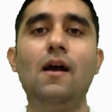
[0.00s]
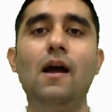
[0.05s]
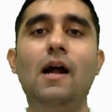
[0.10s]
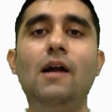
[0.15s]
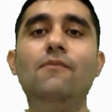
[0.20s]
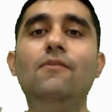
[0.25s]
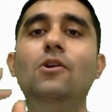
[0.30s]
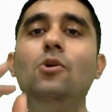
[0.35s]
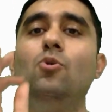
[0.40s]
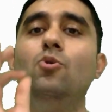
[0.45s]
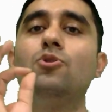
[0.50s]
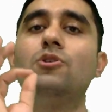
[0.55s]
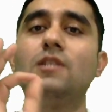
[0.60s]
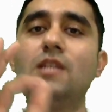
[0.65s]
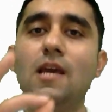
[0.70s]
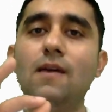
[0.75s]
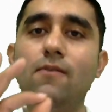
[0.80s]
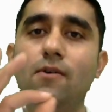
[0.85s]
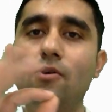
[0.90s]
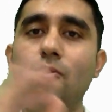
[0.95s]
And we need to
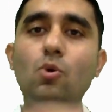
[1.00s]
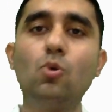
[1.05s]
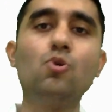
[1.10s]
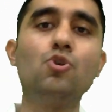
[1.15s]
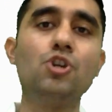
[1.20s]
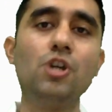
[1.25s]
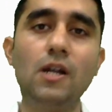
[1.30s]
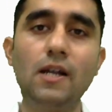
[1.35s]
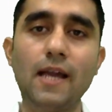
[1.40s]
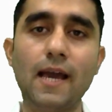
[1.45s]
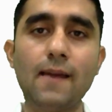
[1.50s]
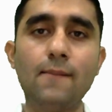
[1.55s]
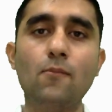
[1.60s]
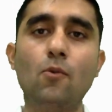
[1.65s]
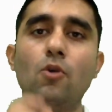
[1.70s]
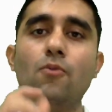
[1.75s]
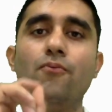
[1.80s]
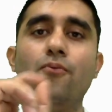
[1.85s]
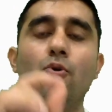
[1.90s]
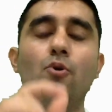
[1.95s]
save our crucial time
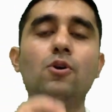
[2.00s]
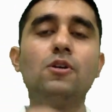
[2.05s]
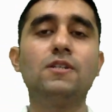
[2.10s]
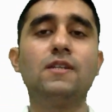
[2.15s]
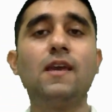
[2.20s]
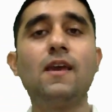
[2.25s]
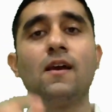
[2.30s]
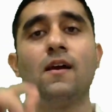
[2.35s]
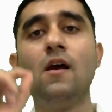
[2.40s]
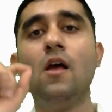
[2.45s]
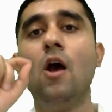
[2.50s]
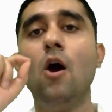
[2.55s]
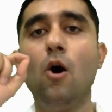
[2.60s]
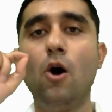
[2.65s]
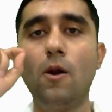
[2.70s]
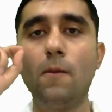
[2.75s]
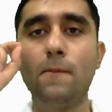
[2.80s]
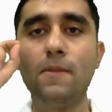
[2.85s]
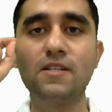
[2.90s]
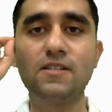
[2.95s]
on focusing
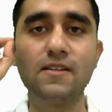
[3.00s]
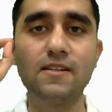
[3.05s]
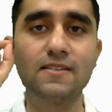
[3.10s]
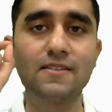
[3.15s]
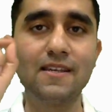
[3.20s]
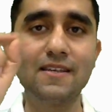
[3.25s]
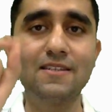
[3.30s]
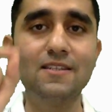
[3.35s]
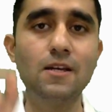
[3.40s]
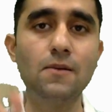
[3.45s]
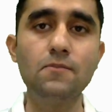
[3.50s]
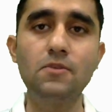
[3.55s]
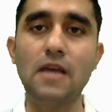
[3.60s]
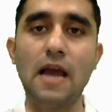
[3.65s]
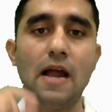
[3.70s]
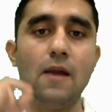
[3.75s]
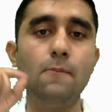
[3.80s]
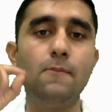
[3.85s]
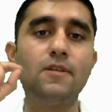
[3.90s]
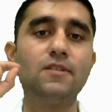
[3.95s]
on business systems
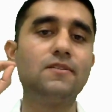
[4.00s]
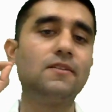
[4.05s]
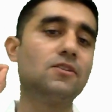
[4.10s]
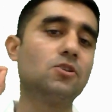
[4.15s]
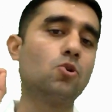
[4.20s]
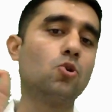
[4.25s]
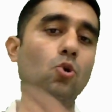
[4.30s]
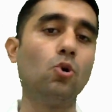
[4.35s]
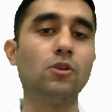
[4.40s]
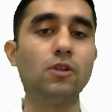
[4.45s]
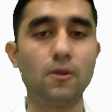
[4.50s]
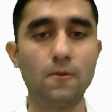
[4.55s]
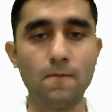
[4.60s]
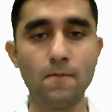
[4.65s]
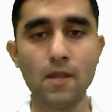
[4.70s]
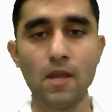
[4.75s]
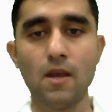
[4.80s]
and business growth.